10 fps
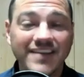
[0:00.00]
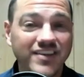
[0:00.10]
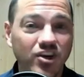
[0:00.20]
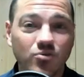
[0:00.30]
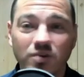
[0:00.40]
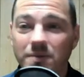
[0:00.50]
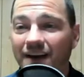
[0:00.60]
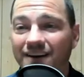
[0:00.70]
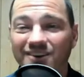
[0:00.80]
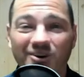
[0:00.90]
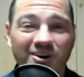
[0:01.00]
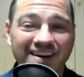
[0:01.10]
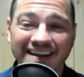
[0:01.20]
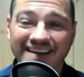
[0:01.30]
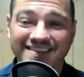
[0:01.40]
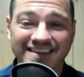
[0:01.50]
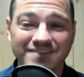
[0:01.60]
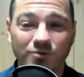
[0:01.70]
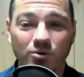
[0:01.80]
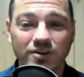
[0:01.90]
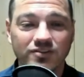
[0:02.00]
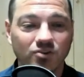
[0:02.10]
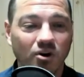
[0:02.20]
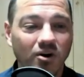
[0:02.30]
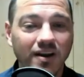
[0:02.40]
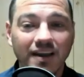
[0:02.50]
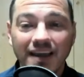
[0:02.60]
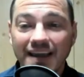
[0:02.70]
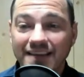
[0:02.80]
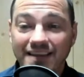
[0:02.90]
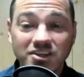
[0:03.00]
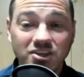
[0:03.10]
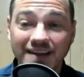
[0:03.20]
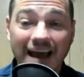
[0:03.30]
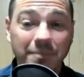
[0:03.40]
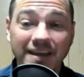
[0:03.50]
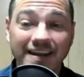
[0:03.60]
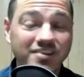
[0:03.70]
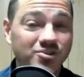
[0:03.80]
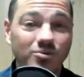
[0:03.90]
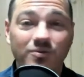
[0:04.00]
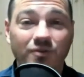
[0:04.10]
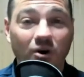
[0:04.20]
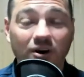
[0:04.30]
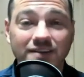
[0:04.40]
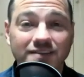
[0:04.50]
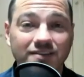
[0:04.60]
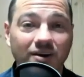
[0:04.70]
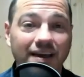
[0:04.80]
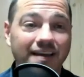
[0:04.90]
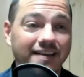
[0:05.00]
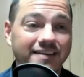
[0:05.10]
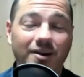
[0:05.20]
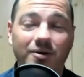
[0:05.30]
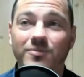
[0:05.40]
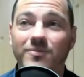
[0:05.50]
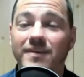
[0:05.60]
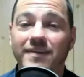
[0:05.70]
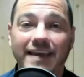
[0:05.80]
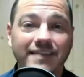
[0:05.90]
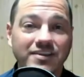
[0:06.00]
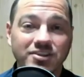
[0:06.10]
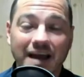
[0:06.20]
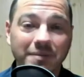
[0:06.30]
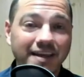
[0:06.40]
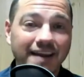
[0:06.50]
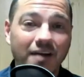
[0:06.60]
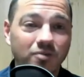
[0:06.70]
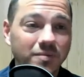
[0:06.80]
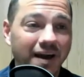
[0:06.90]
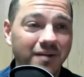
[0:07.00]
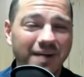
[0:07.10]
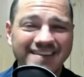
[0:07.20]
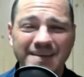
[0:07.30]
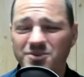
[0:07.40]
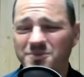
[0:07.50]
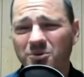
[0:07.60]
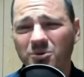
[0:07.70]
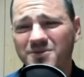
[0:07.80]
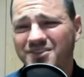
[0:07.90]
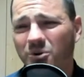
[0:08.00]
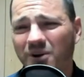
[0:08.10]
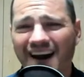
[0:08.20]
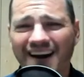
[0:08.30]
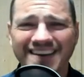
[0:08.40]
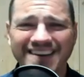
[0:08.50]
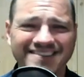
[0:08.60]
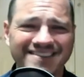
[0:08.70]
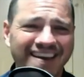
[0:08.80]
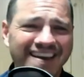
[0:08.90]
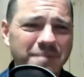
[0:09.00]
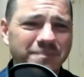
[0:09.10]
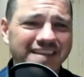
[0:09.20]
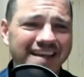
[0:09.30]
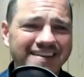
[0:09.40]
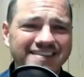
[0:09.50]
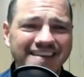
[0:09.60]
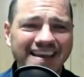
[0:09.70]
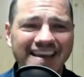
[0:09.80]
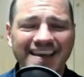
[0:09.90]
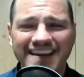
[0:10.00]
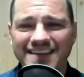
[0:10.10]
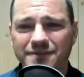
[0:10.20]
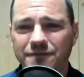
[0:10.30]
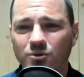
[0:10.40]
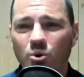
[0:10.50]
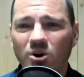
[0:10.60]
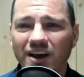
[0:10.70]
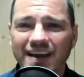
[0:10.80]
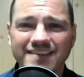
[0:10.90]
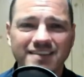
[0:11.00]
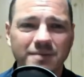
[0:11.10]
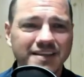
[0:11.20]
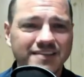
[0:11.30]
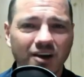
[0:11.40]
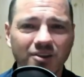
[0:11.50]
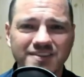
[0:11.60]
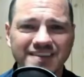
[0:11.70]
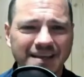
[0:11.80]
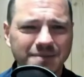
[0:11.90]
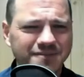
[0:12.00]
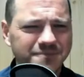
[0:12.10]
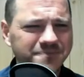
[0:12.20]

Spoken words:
is a good rebounding guard at 6'4" and strong. This should not be an issue for Arkansas. They should not be getting out rebounded by teams. You remember what was going on against Tennessee and against Florida and some of these other teams